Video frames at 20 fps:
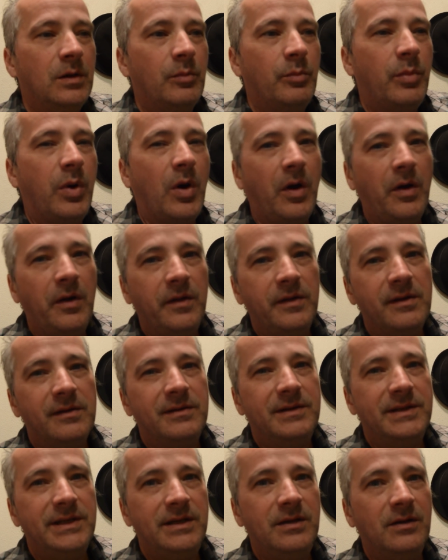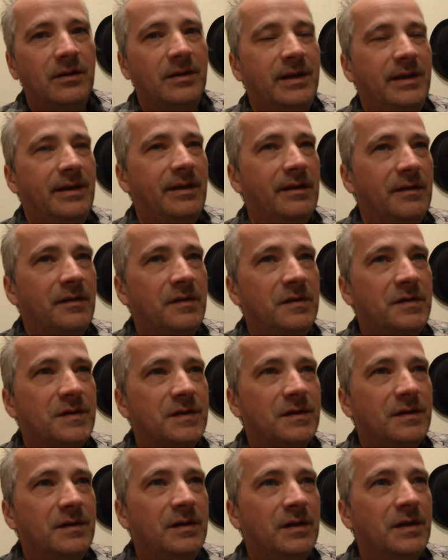part of the deal
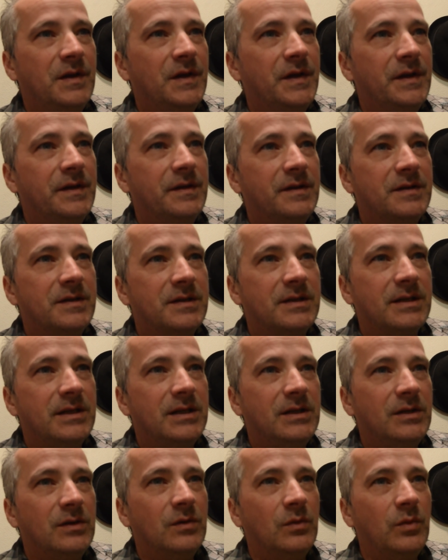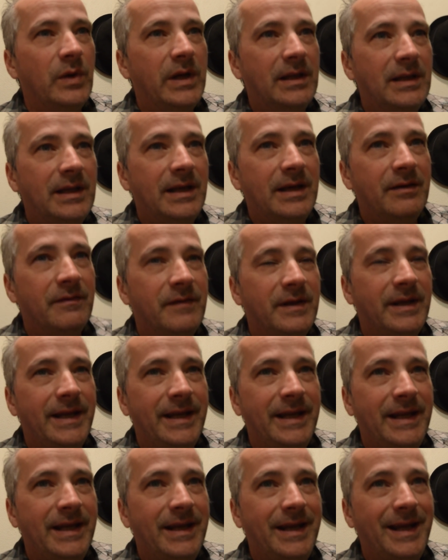is is we live in
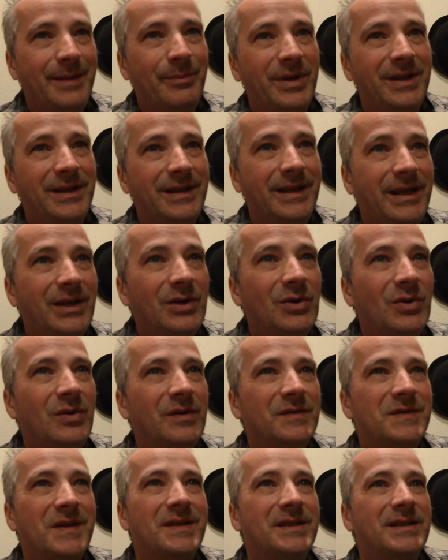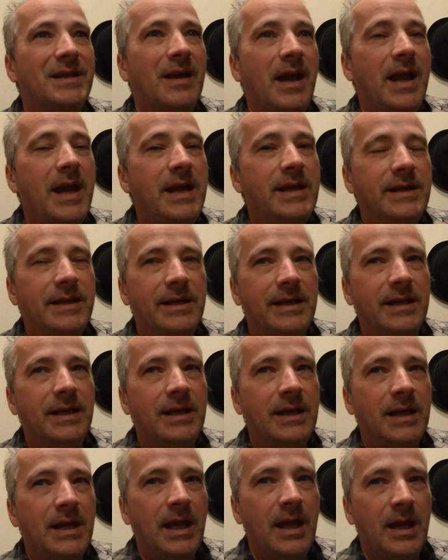a, in a political society,
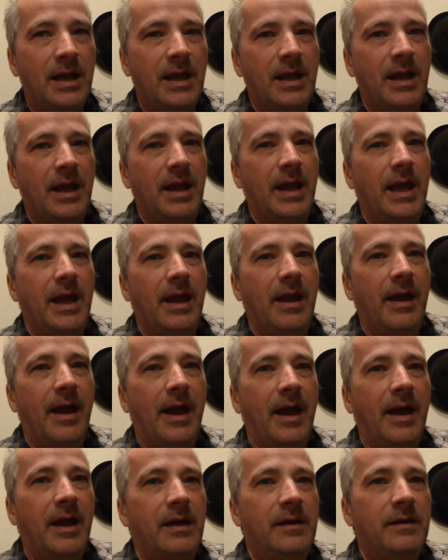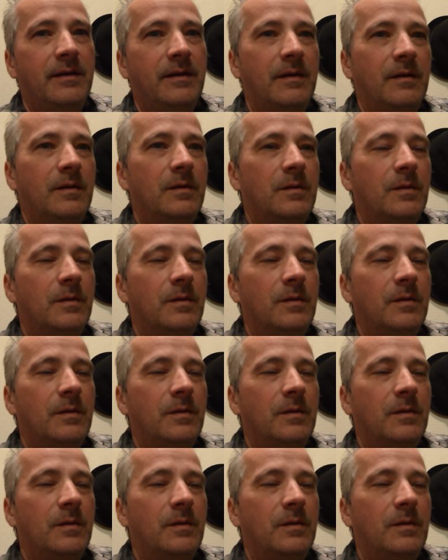and